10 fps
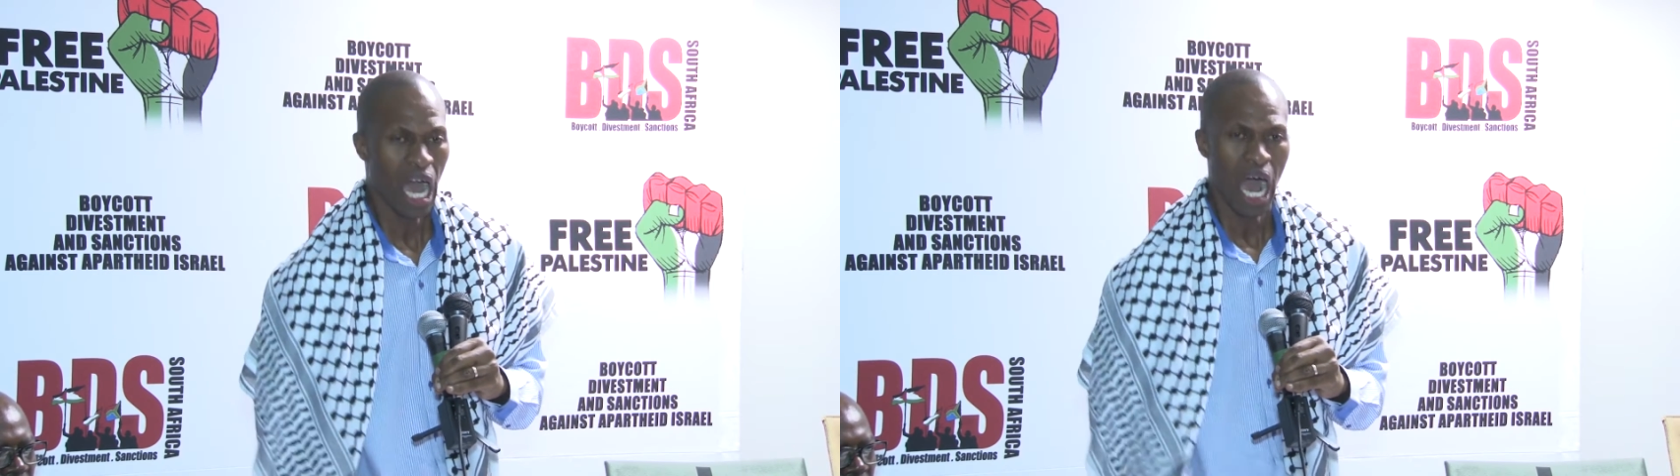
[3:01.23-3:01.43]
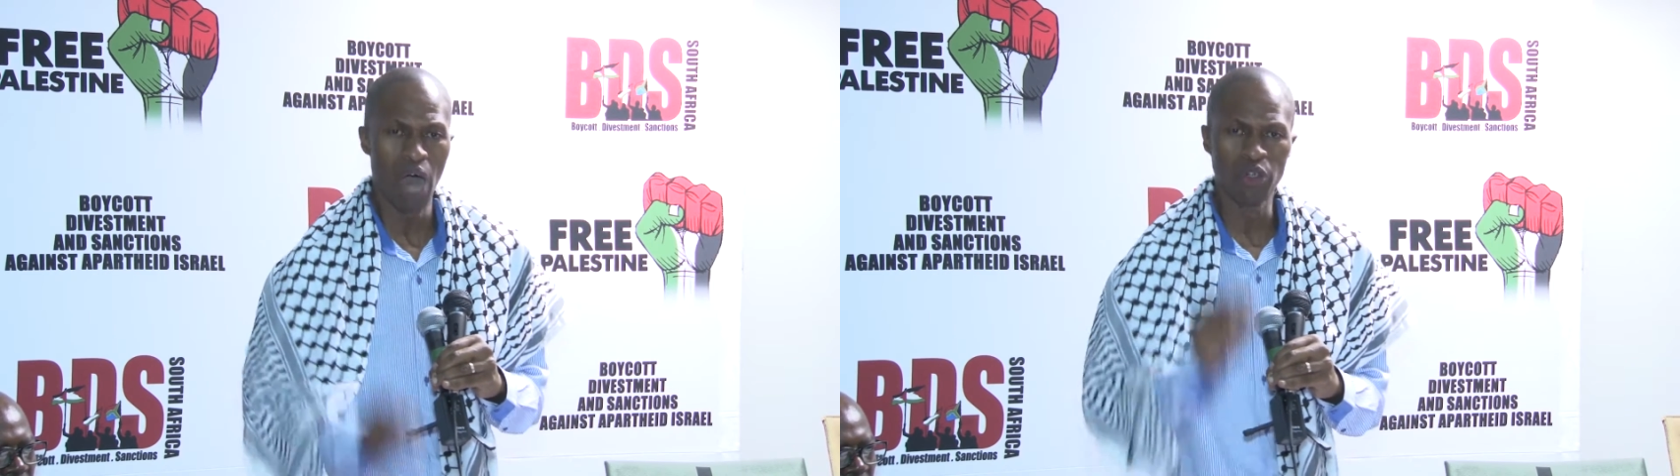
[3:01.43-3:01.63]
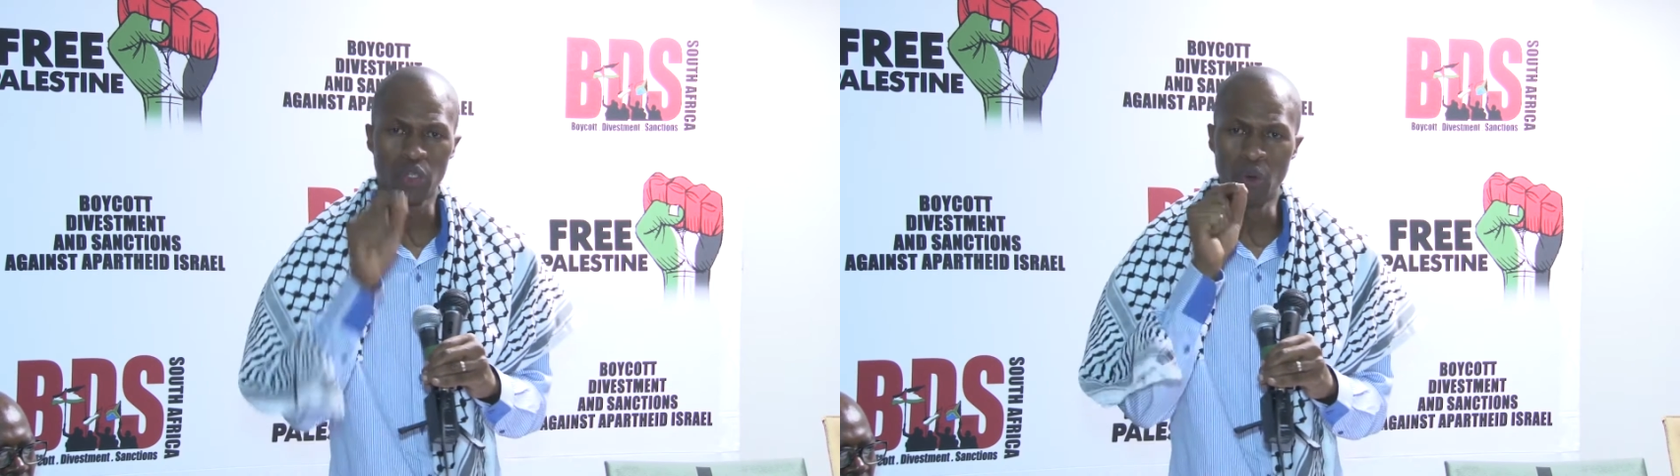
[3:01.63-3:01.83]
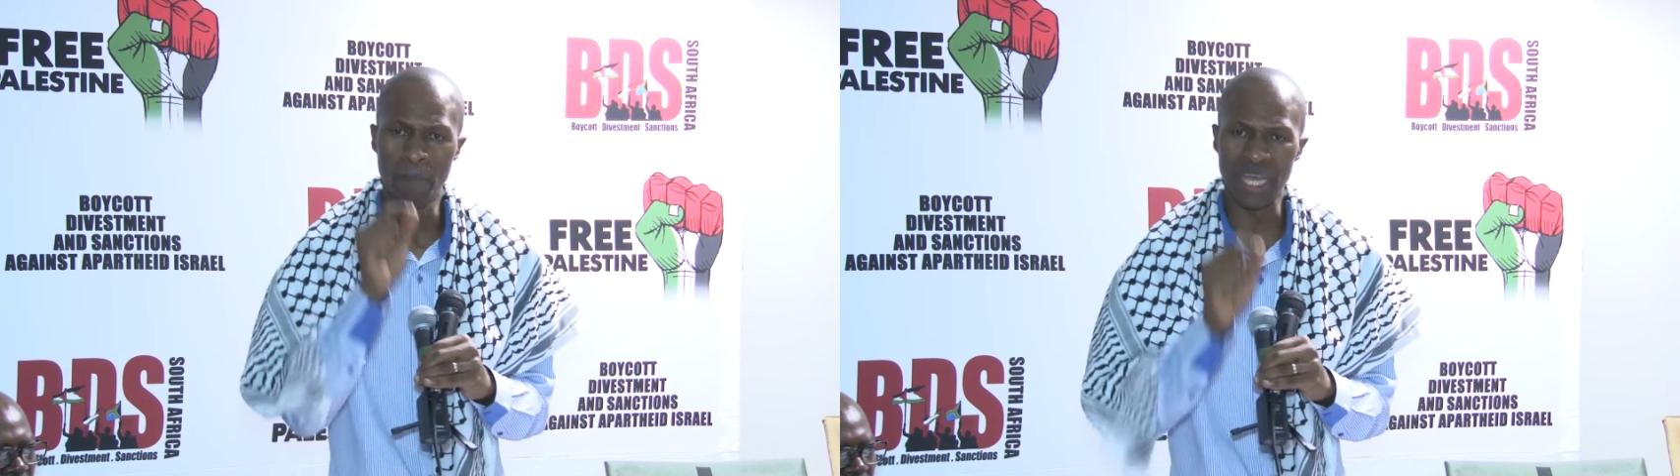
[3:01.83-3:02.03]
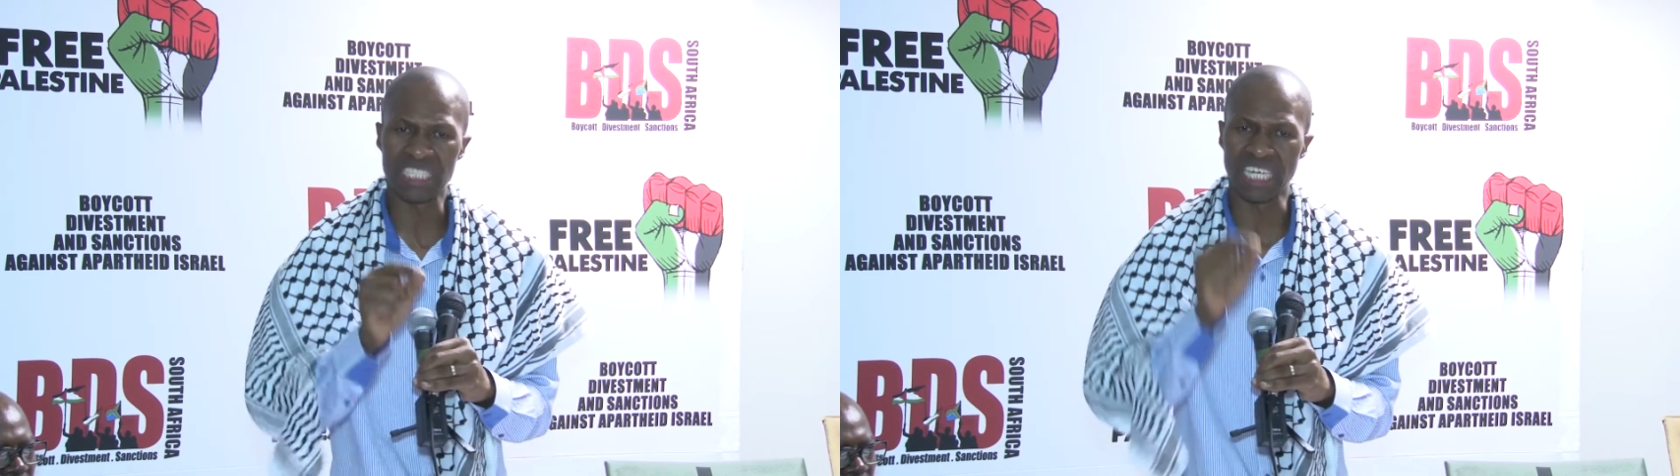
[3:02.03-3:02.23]
How do you
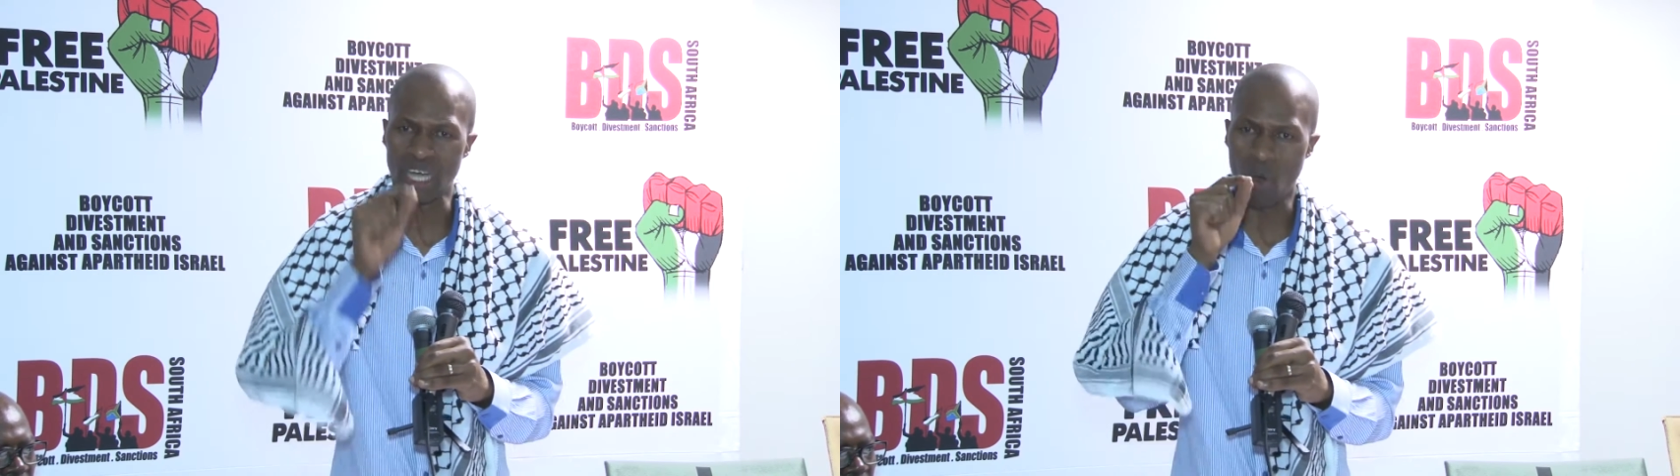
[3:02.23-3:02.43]
measure the